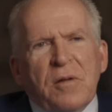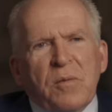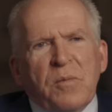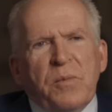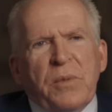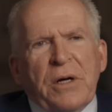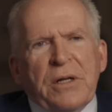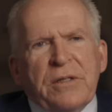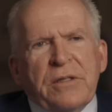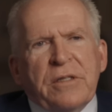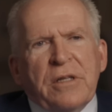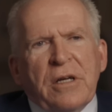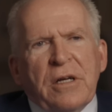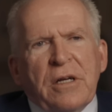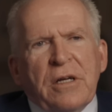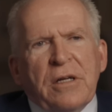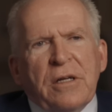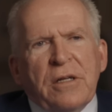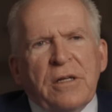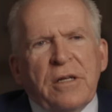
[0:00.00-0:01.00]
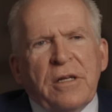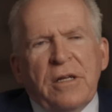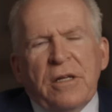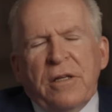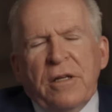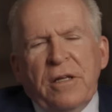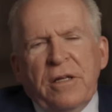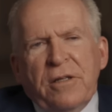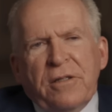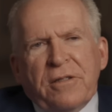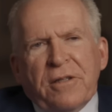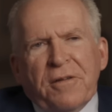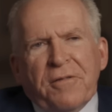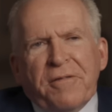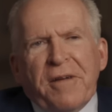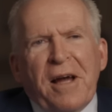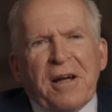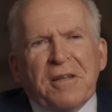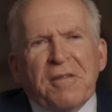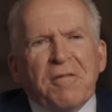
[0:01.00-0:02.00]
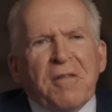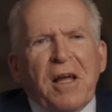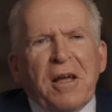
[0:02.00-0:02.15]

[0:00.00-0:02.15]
but it is a fact of